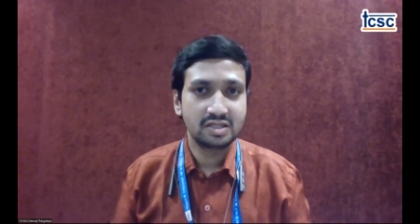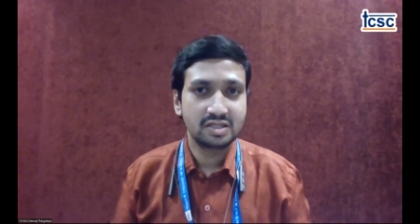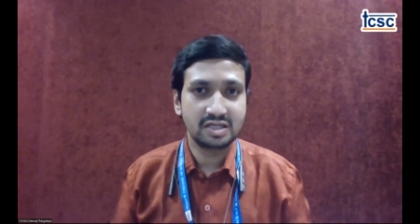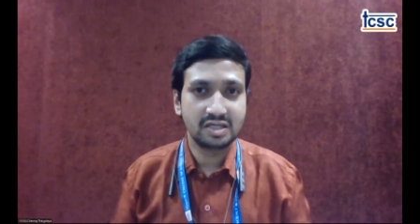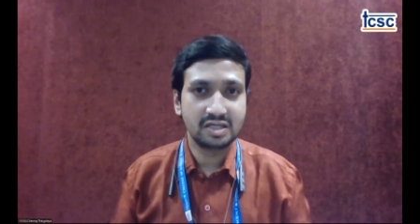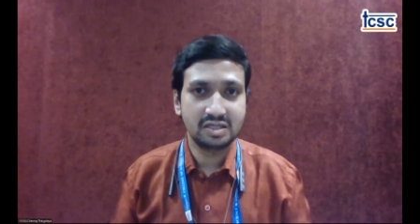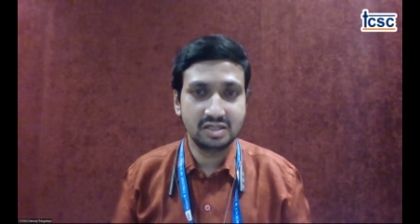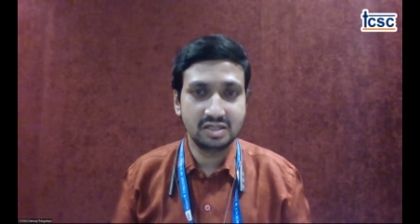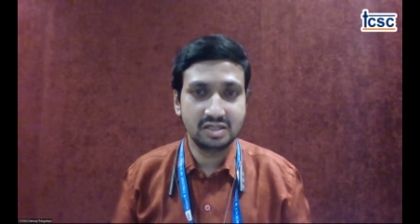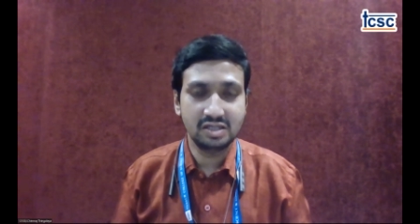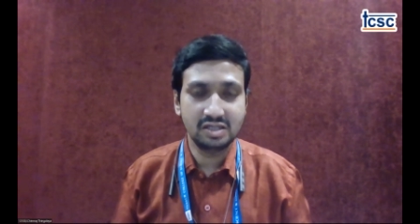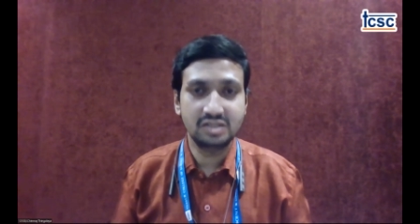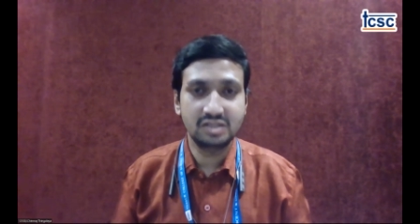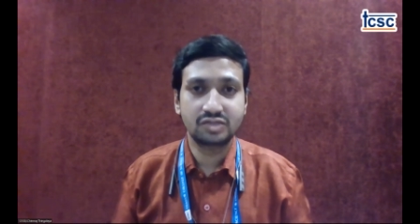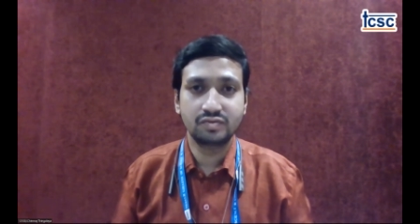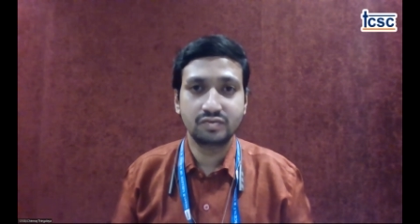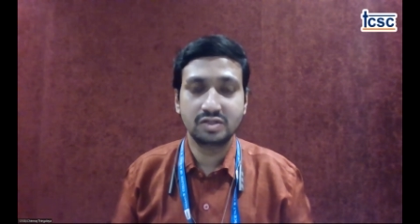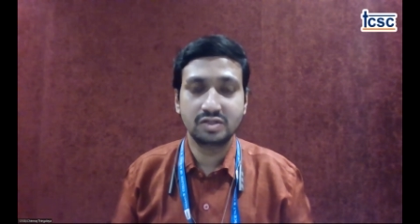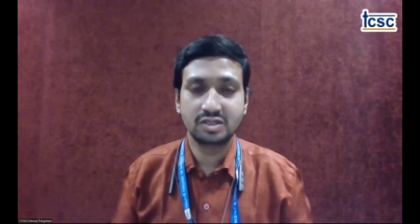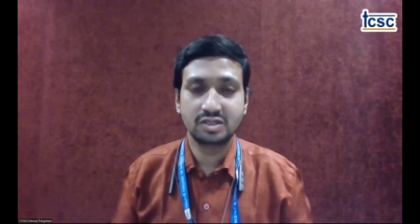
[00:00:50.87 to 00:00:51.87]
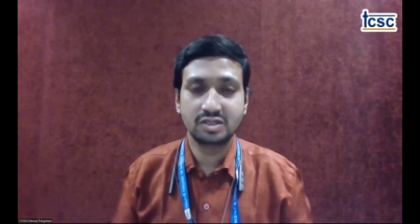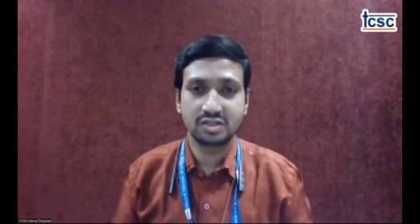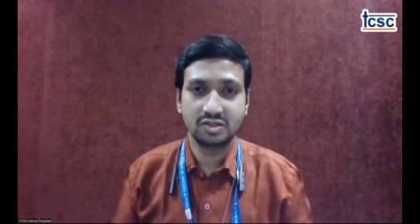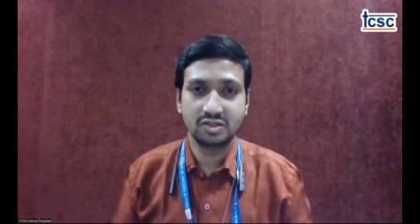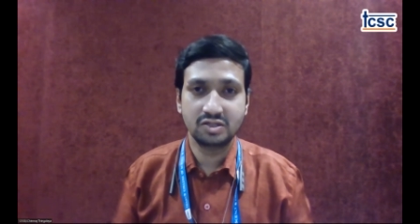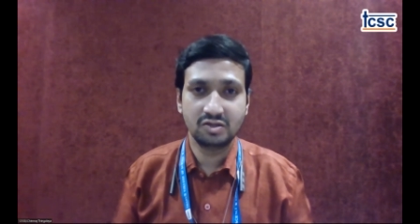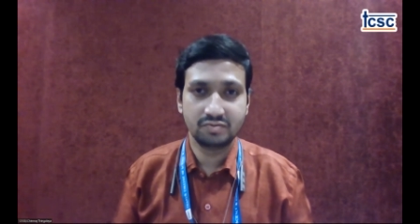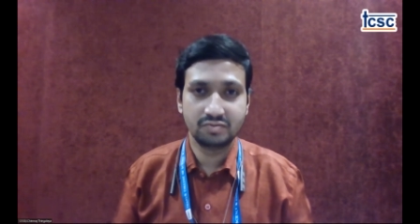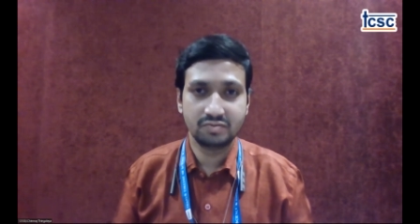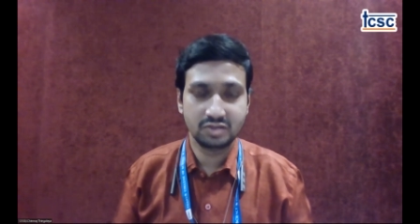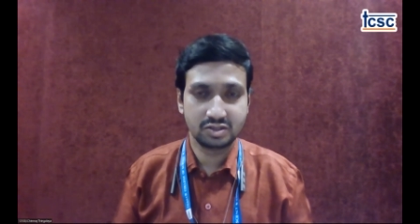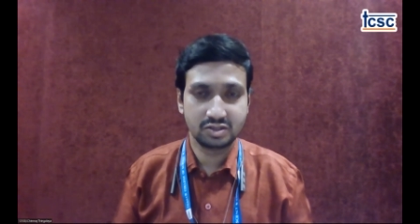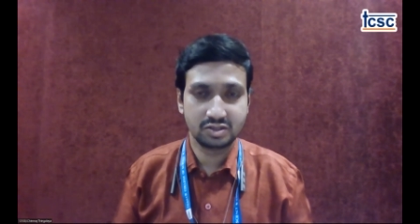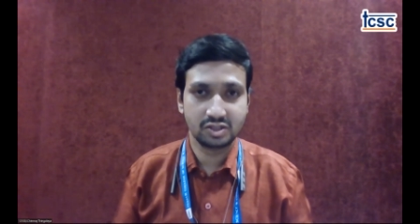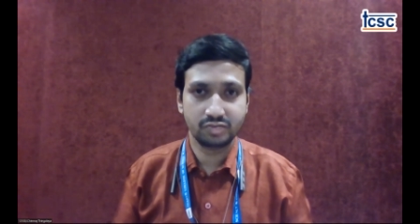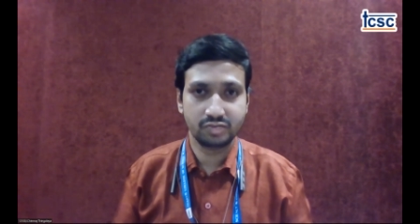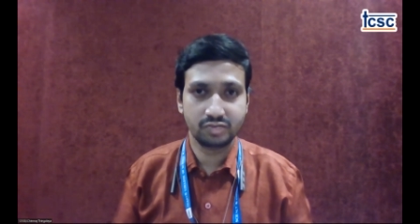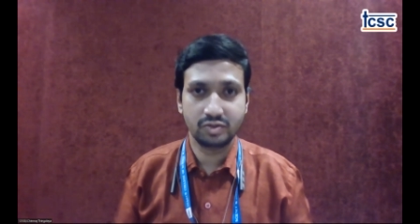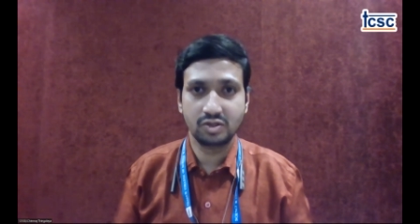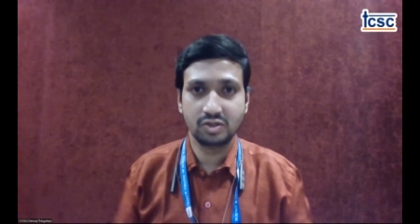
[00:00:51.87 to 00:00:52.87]
that deals with the study of
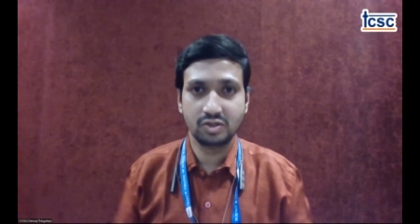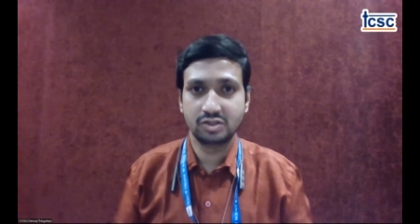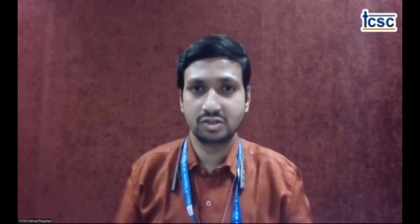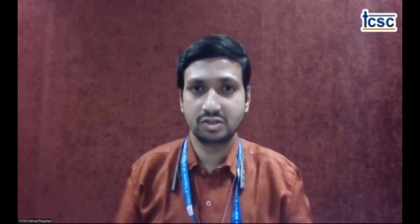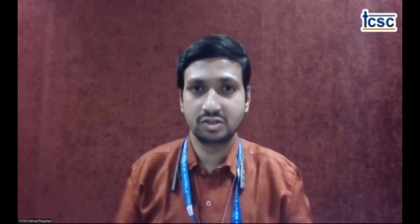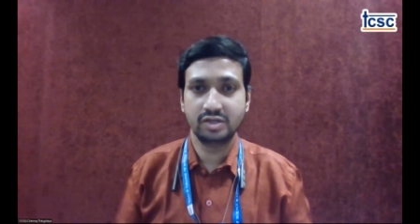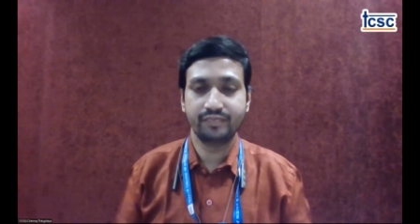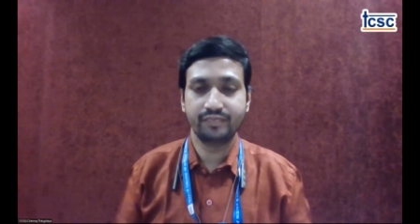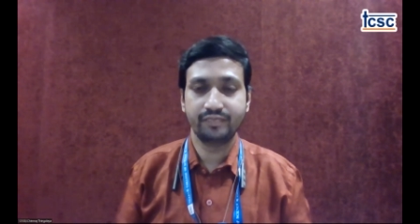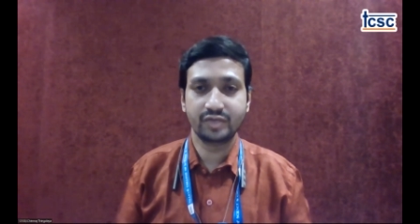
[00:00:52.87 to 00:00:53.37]
crystals because